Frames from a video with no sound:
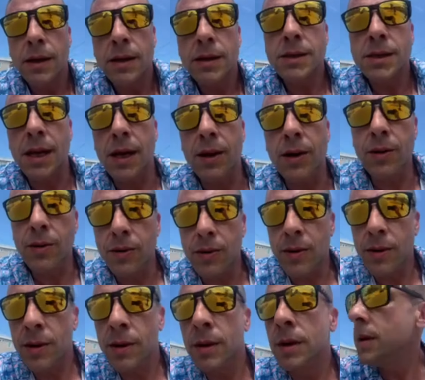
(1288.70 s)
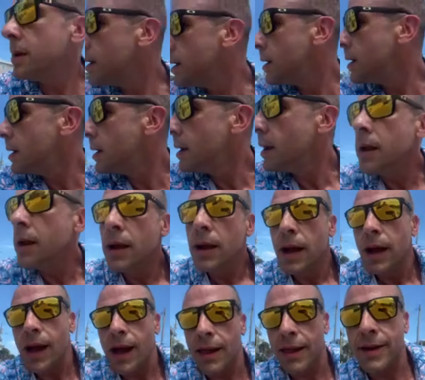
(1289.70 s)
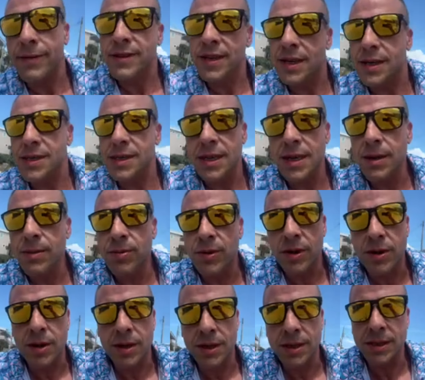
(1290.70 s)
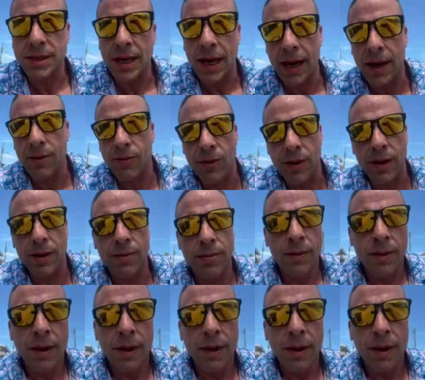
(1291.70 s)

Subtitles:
So I left Tennessee because they would